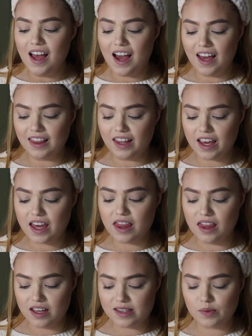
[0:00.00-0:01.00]
I like
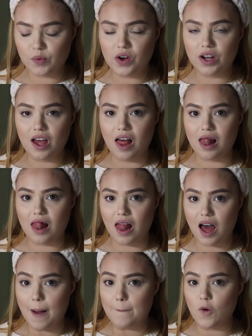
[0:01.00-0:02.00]
this one a
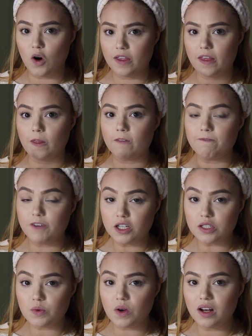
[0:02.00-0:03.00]
lot more than the
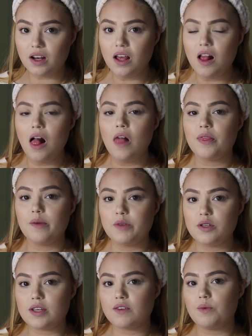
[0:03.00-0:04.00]
first one. The
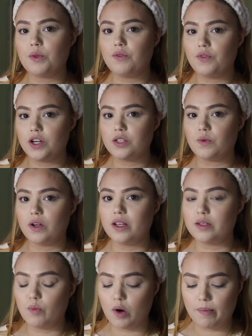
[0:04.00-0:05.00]
music from the first one
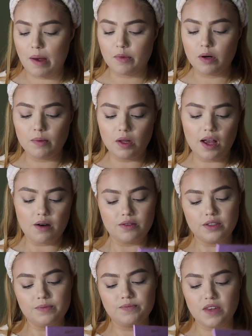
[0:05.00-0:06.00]
is more memorable,
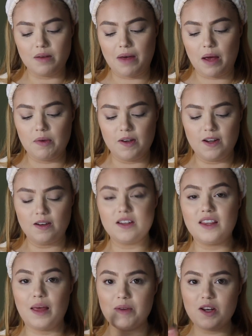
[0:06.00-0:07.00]
however, in my opinion.
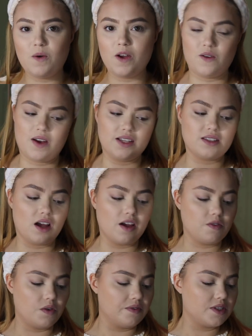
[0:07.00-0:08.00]
Let me know what you guys thought
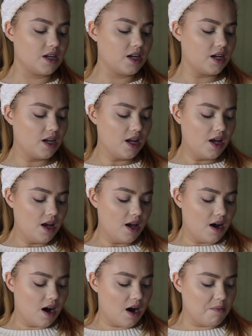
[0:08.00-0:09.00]
if you've seen it.
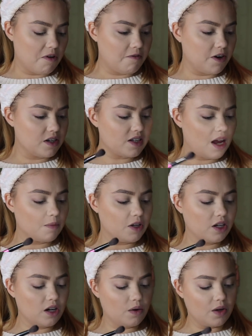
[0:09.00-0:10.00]
Um, first, I'm going
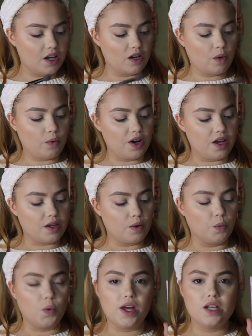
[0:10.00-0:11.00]
to go in with
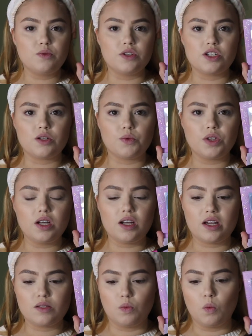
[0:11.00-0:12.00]
Wind, which is a really
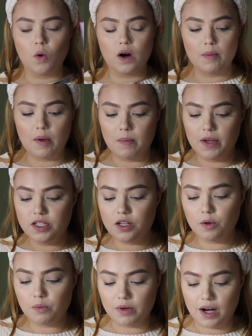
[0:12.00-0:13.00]
nice warm
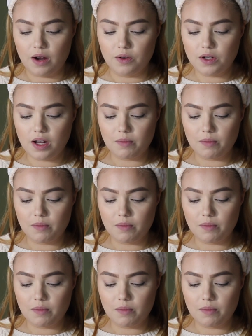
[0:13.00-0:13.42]
mid-tone brown.